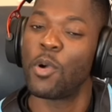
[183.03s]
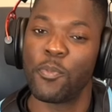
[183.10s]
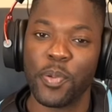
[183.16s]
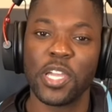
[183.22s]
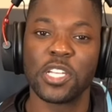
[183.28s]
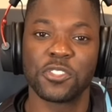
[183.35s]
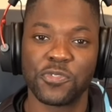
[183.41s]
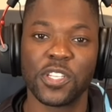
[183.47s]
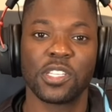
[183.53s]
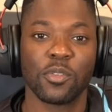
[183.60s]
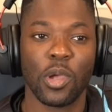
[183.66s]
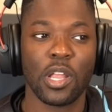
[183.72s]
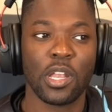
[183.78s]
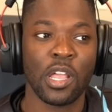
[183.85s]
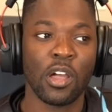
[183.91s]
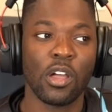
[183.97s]
page 50
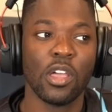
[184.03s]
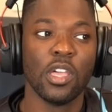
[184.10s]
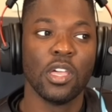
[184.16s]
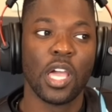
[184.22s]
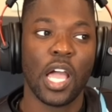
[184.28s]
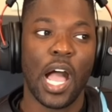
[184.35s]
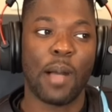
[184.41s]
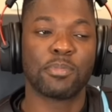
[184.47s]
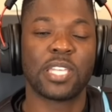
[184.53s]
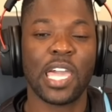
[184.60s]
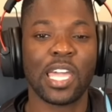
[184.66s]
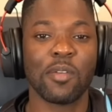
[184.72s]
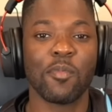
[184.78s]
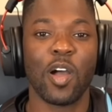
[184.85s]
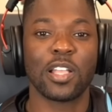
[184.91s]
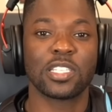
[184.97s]
right now. I'm
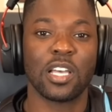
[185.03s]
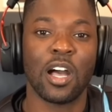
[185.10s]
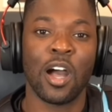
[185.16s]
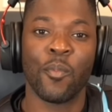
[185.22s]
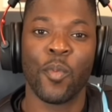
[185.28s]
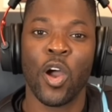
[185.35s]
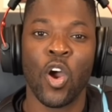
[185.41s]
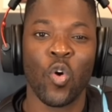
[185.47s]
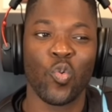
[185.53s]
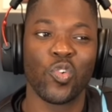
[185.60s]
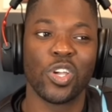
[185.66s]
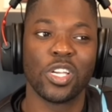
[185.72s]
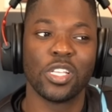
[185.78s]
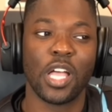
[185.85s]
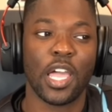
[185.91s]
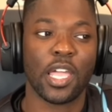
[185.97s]
taking my time. I don't
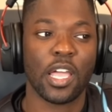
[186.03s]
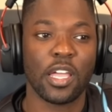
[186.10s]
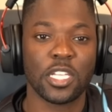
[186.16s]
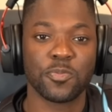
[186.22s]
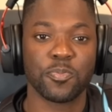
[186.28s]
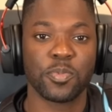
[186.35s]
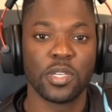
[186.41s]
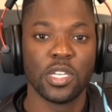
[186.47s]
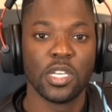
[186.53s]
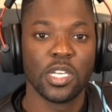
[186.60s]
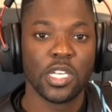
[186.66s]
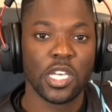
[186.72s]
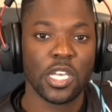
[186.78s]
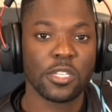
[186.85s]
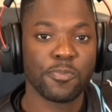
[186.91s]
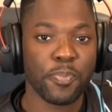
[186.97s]
really, like,
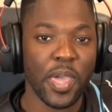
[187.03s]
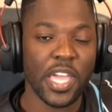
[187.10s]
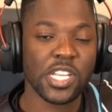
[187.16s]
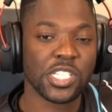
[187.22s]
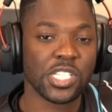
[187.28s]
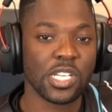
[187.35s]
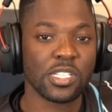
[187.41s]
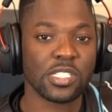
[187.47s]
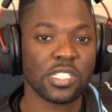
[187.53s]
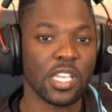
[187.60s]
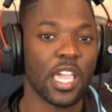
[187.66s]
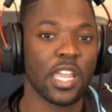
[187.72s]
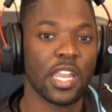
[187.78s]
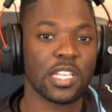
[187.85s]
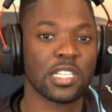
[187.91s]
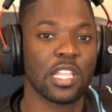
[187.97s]
it's patience,
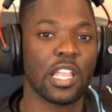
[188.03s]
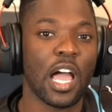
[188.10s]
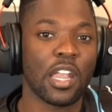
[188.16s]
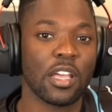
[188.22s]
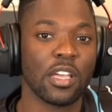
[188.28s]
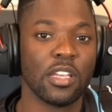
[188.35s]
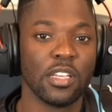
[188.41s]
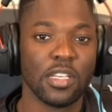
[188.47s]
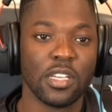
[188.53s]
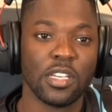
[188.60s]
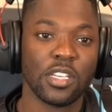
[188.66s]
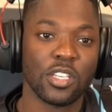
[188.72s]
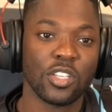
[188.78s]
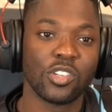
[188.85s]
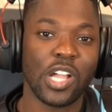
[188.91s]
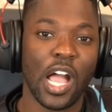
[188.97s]
and it's a lot of,
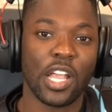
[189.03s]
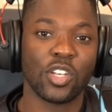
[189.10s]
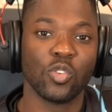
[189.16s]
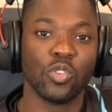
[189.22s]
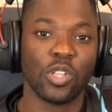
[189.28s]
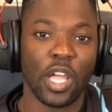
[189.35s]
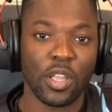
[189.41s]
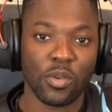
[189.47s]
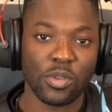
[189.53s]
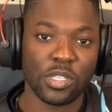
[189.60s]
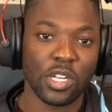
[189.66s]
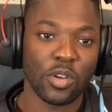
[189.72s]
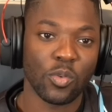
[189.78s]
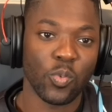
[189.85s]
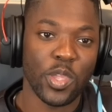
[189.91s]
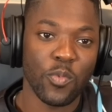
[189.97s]
you got to do, like, you
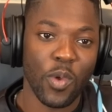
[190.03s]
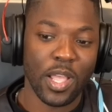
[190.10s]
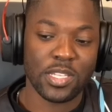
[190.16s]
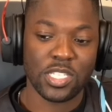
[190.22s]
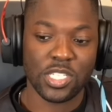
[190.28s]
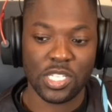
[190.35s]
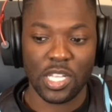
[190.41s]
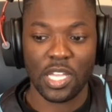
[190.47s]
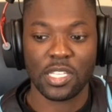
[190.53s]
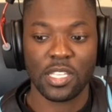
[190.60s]
know, rewrite shit like that.